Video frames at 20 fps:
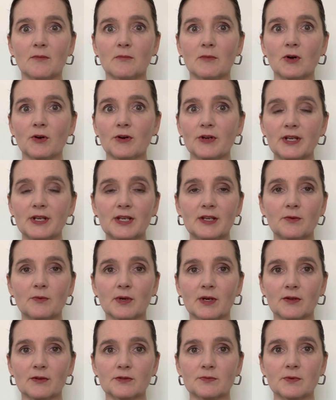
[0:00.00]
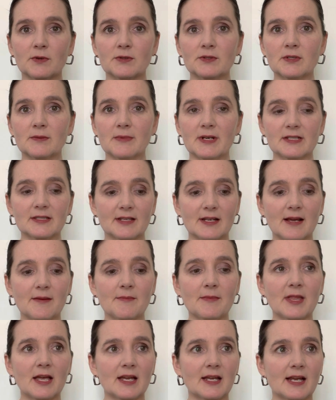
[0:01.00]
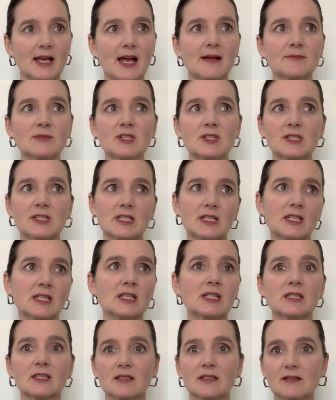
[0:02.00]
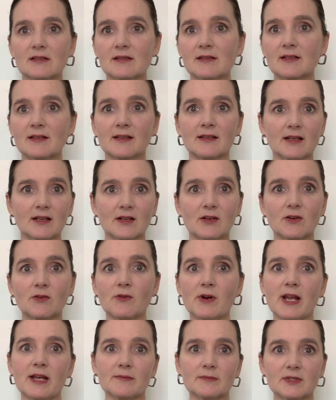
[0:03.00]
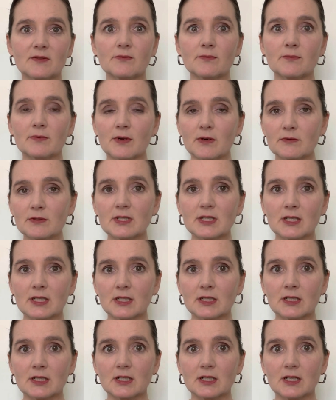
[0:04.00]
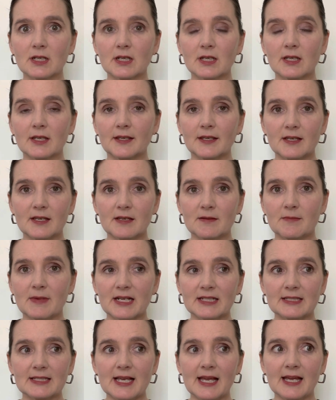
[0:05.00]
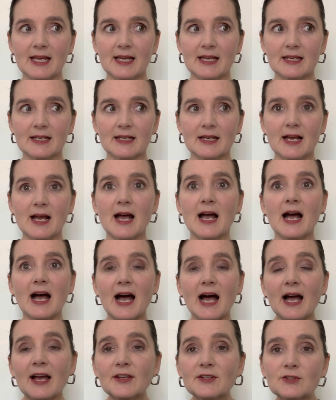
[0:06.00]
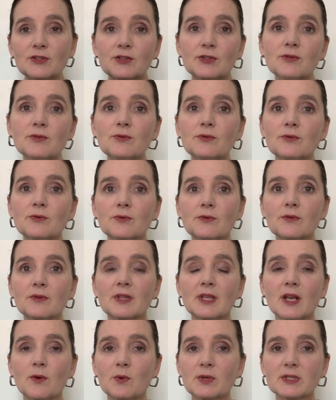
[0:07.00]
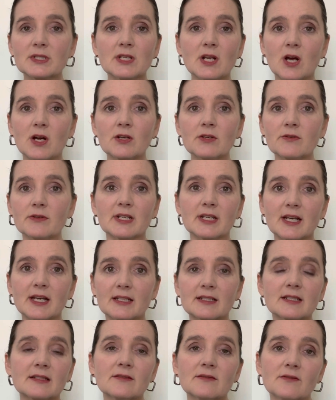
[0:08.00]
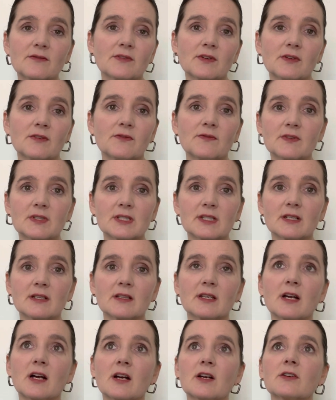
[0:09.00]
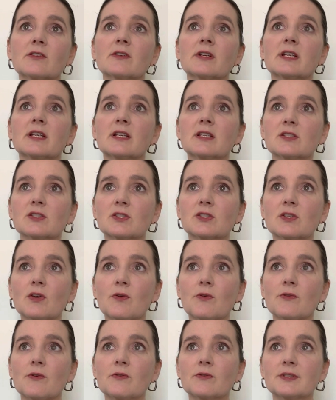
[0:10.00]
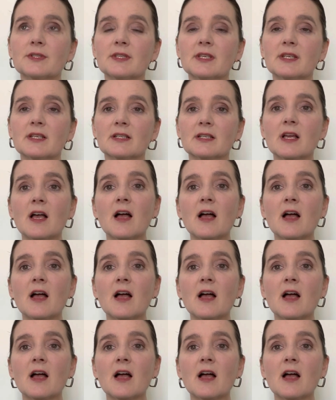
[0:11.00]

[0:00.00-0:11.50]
or eat one of those protein bars, and I'm like, I'm just eating this to get grams of protein in my day. I knew that I wasn't hungry. I didn't feel physically hungry. And so those things,